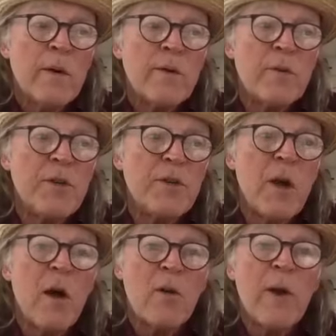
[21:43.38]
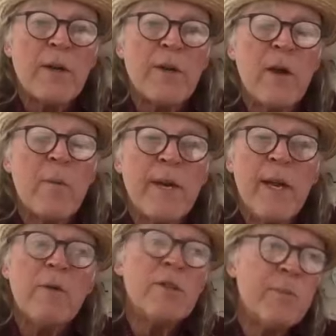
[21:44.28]
So she saw a great deal. But
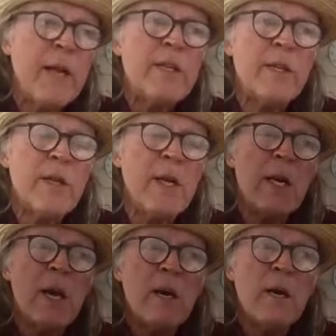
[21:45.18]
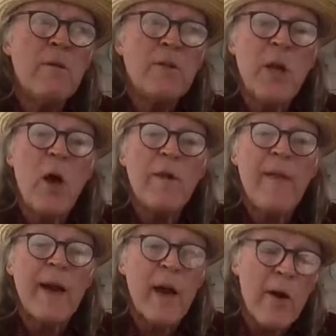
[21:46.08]
he was basically, uh, he was known in
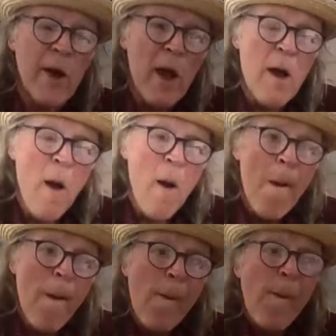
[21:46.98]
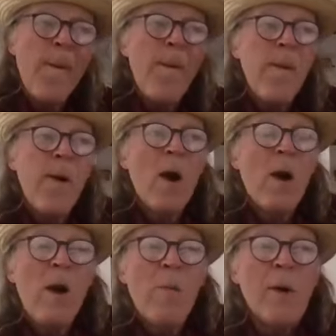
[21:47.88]
that area,
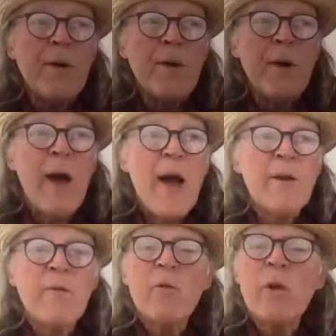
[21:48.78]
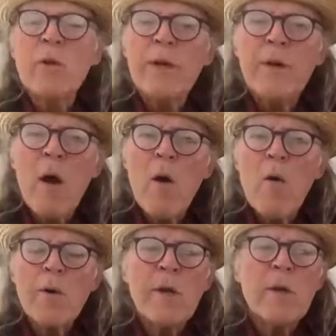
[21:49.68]
but not really
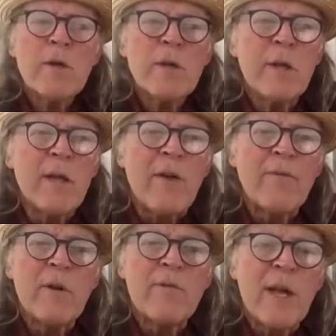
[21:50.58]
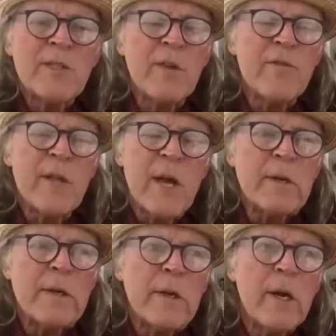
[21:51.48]
known to the level of Leslie
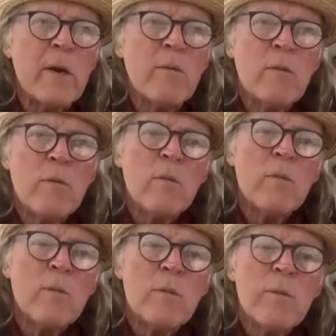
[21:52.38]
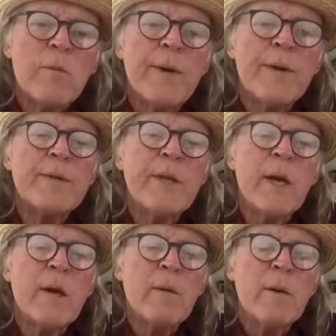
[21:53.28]
Flint, you know. But
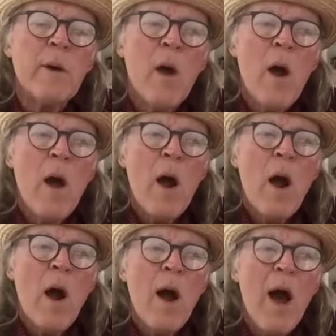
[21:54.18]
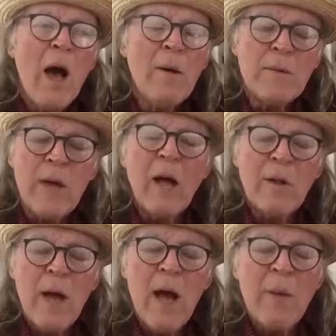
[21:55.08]
uh, I'll,
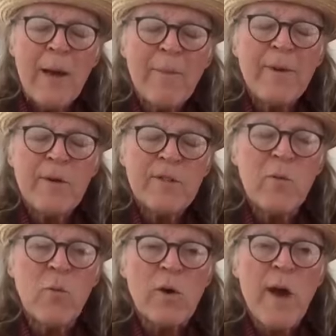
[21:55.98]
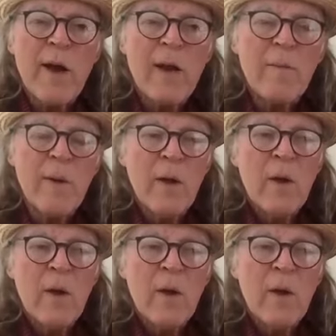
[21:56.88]
I'll, I'll probably do some work on him.